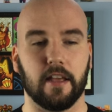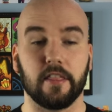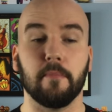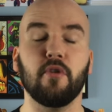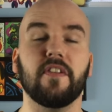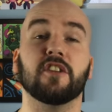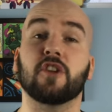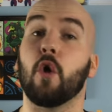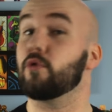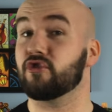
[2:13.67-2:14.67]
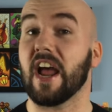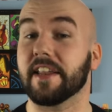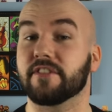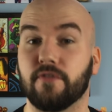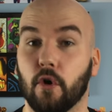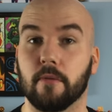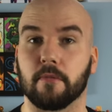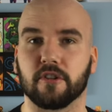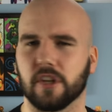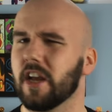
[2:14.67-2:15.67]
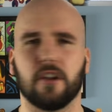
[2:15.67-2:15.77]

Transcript: The movie is called Transformers,